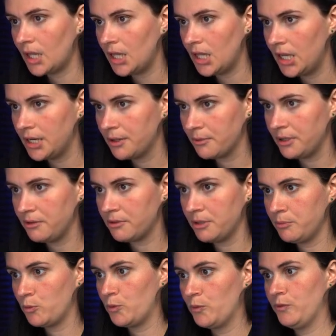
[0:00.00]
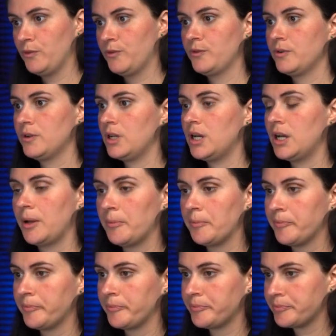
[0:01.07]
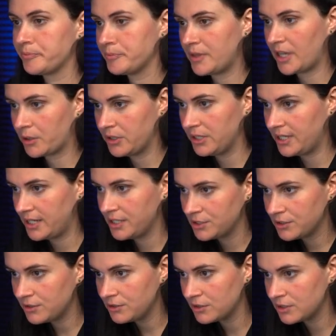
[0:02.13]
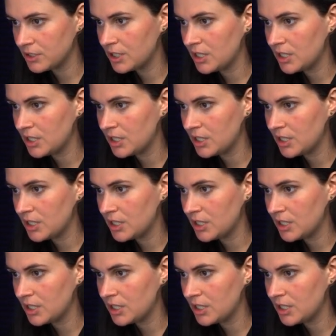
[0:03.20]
and we remove the credentials